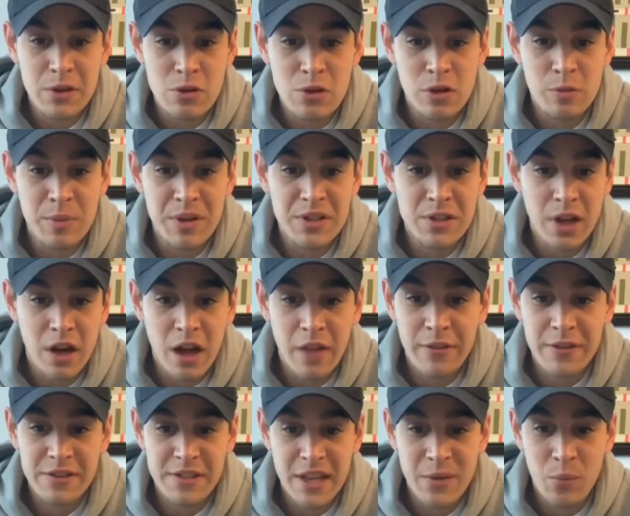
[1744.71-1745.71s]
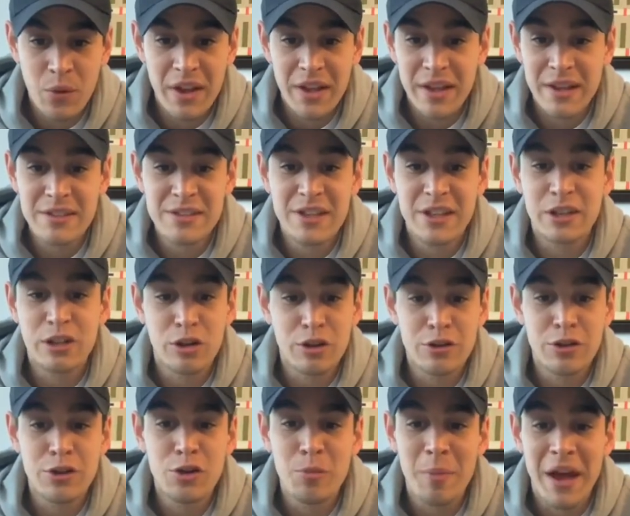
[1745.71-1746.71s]
be taught the same way kids can learn to
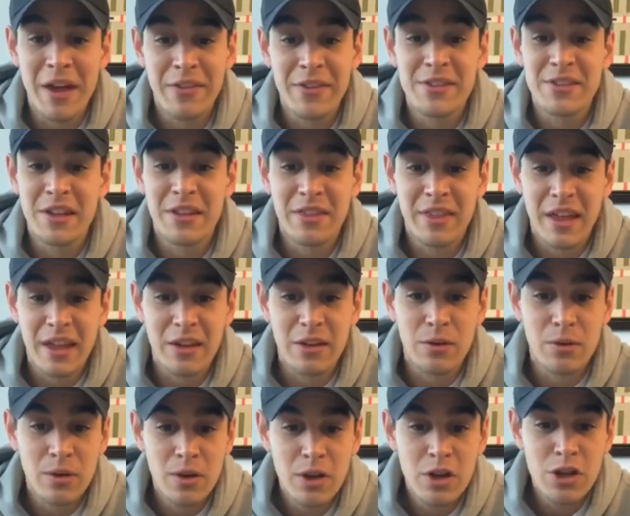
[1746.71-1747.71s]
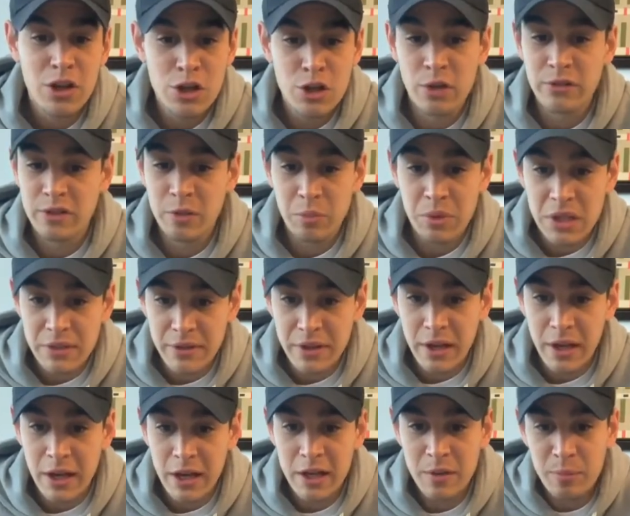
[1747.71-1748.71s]
do math and say thank you. You don't have to believe in
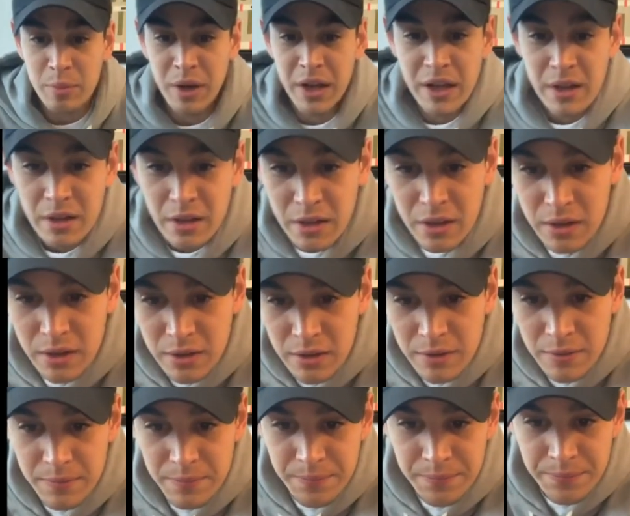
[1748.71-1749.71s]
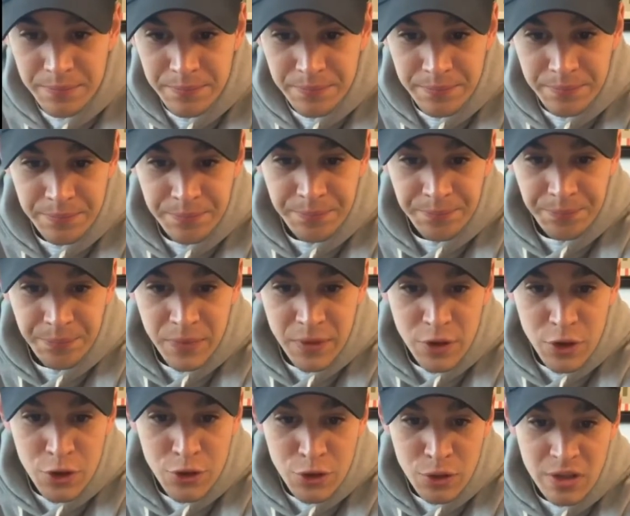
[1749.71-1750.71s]
God, but
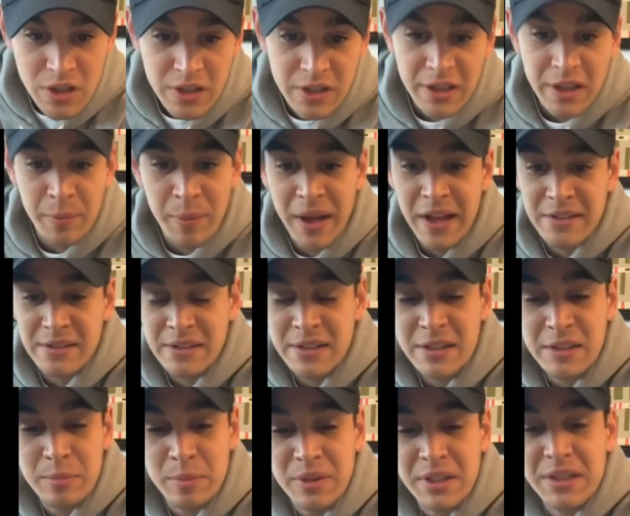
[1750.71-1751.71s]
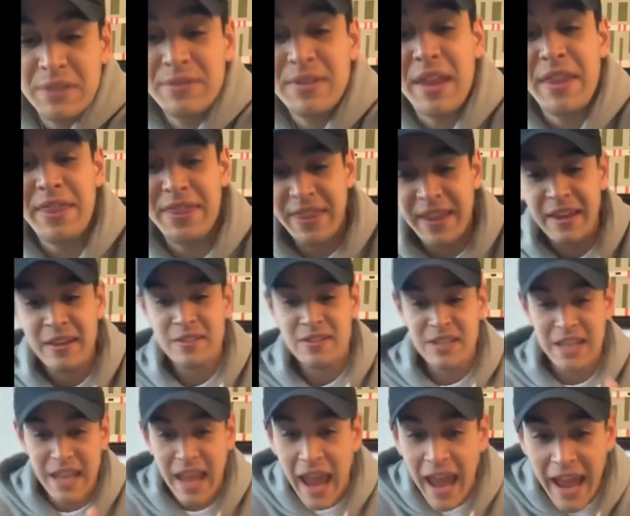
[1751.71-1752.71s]
you do need the capacity to believe that things
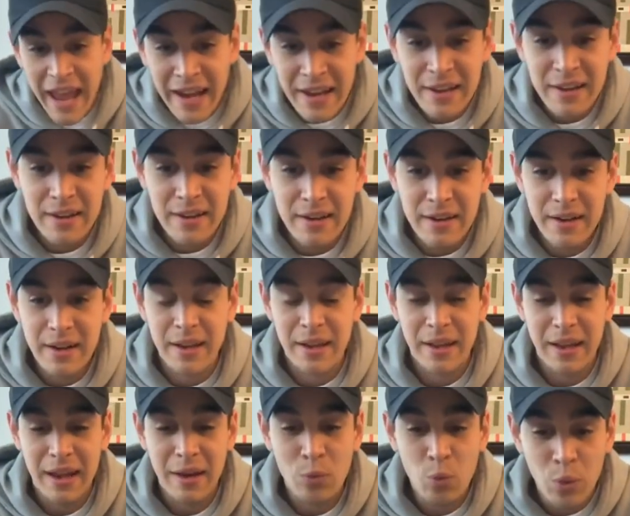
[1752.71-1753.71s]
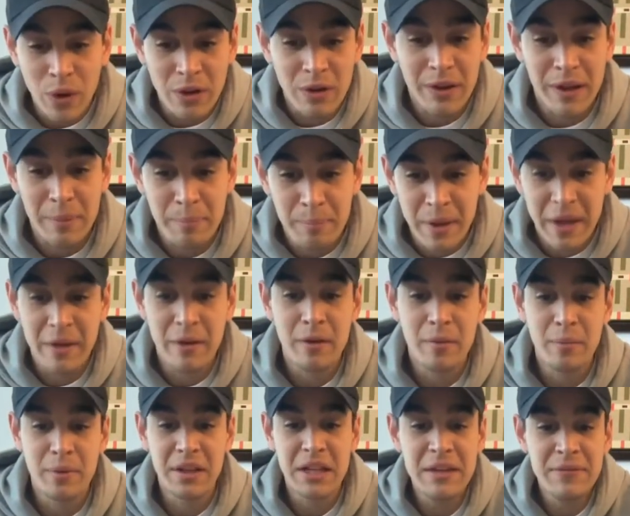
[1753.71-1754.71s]
can and will get better.
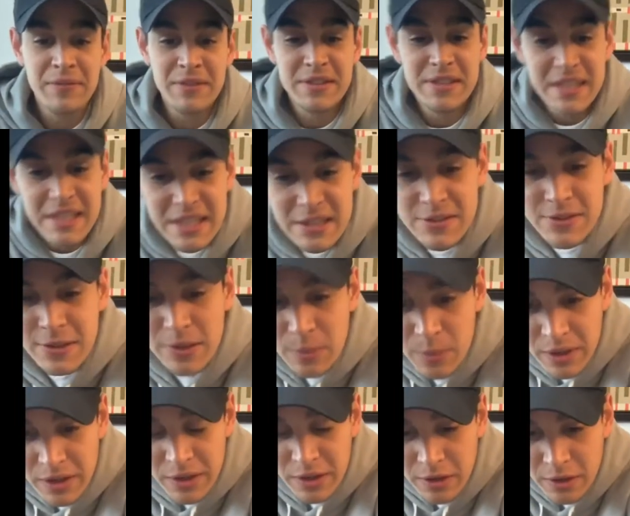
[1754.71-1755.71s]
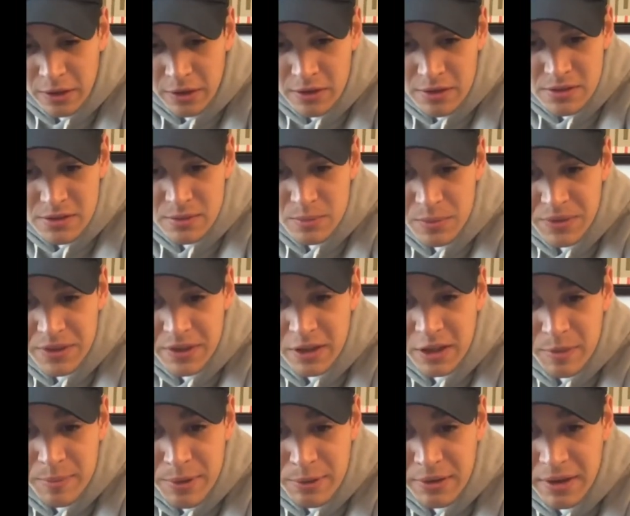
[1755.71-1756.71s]
Belief is easier when it occurs within a
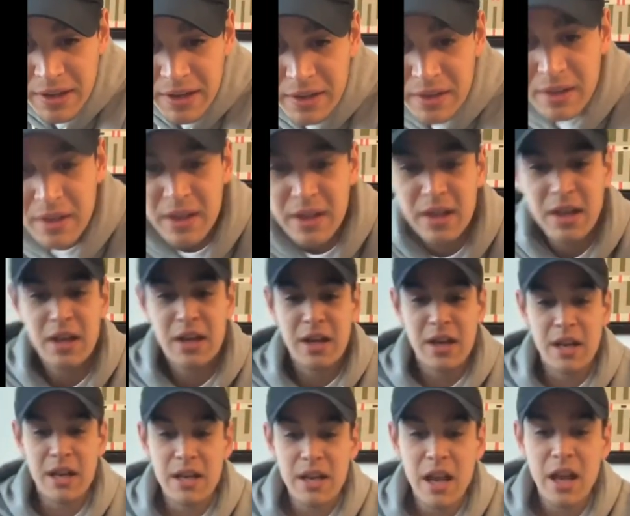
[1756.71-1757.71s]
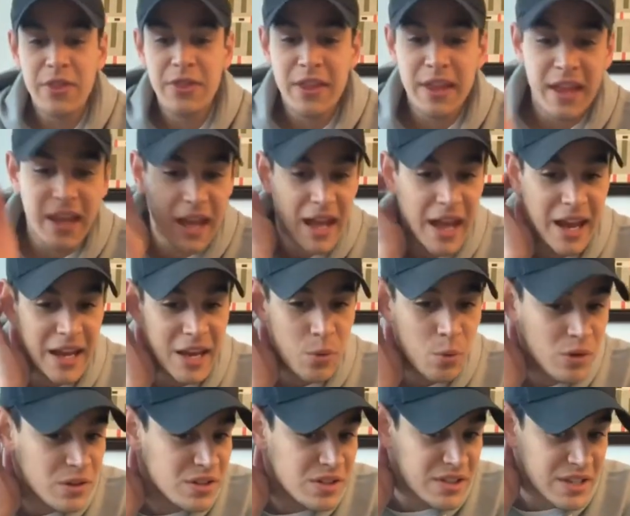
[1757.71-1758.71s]
community. Nothing
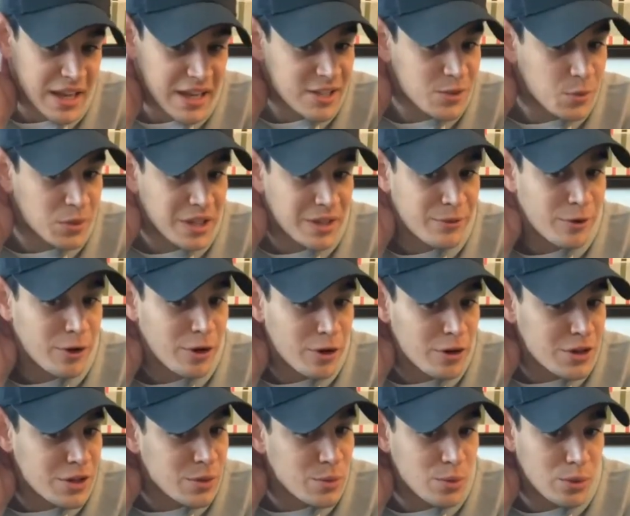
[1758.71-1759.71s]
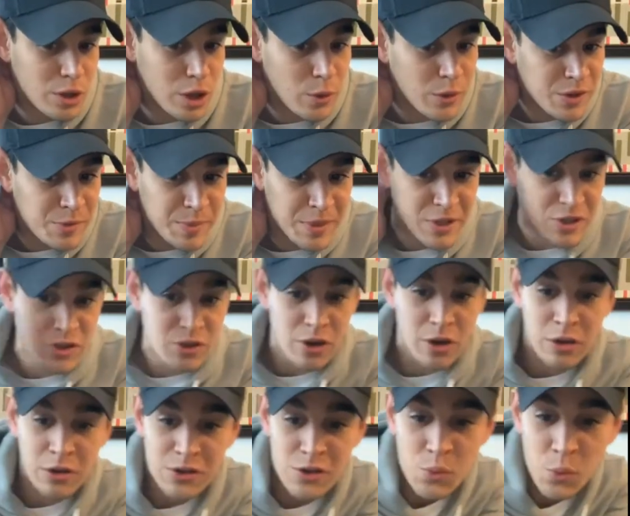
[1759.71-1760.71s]
anyone says will ever hurt you. You will always be as strong
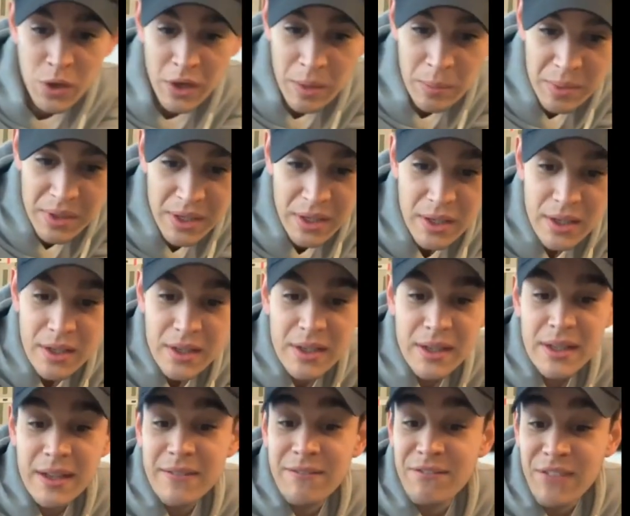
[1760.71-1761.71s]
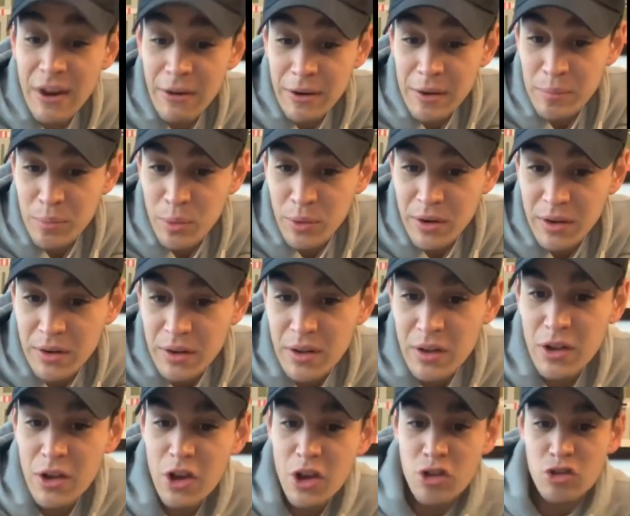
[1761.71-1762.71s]
as you want to be. Very important.
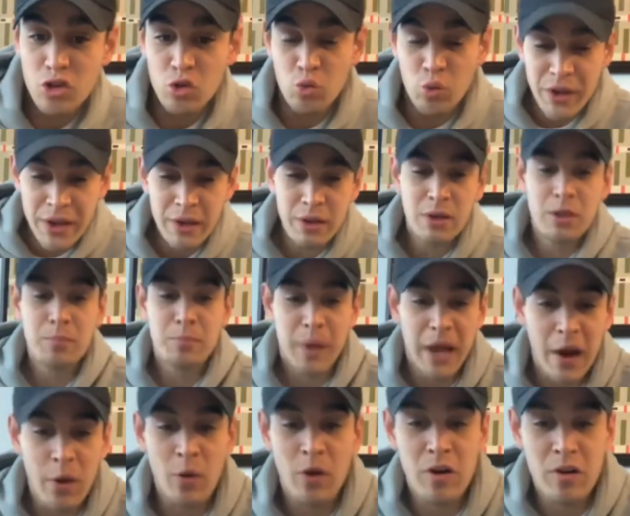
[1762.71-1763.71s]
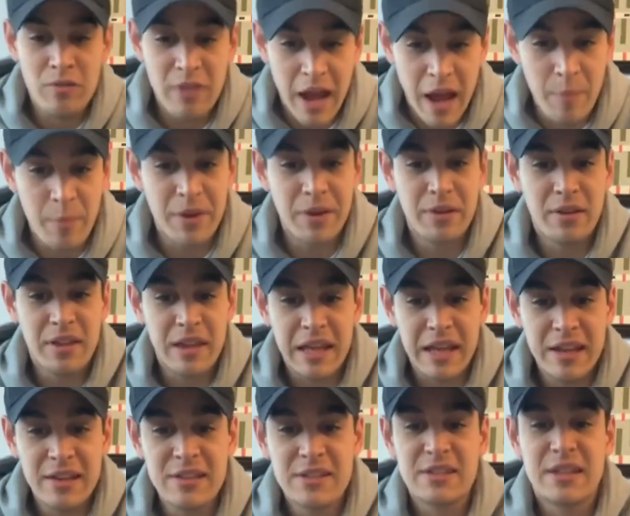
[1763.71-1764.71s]
The real power of habit, the
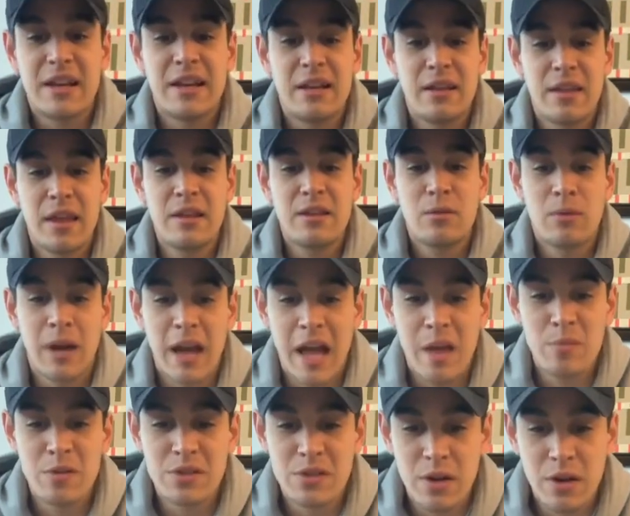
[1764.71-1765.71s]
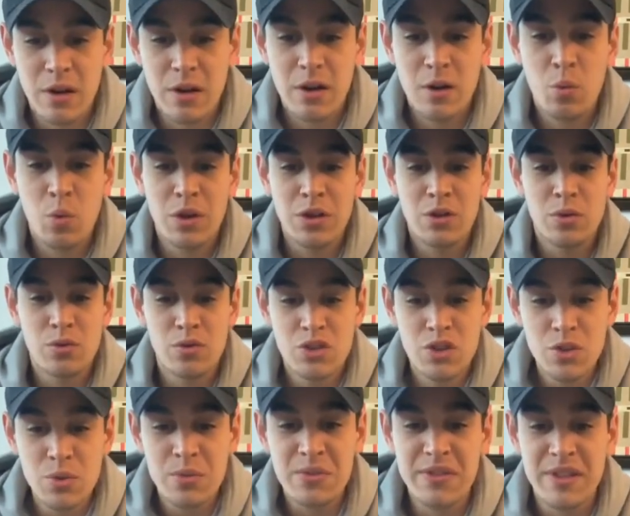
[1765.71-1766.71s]
insight that your habits are what you
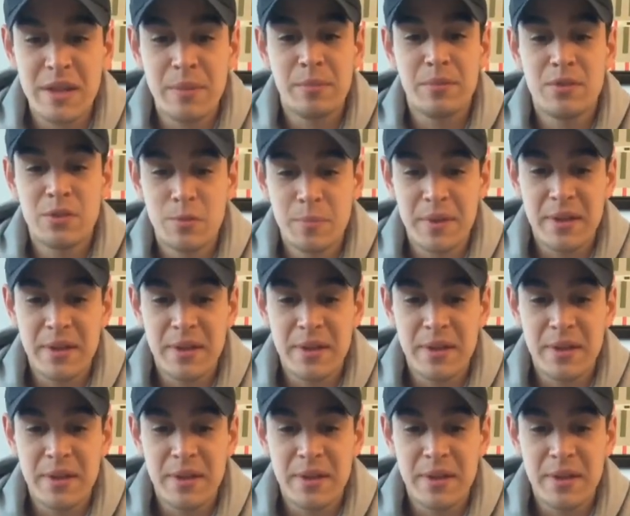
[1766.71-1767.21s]
choose them to be.